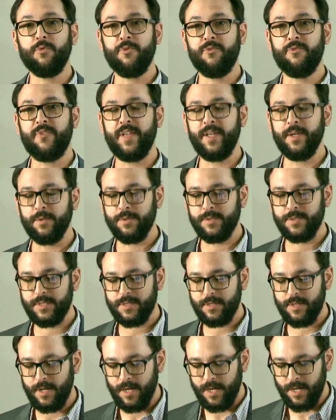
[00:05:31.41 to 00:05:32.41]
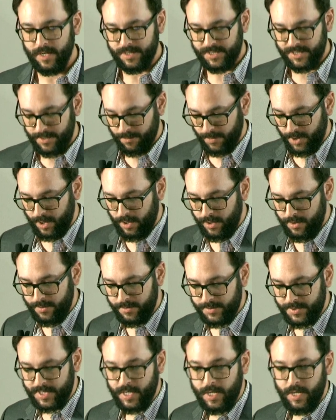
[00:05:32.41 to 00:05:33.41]
reveals some
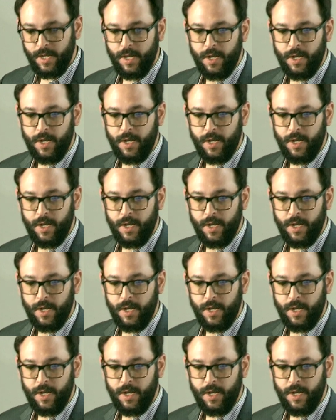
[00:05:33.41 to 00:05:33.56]
clues.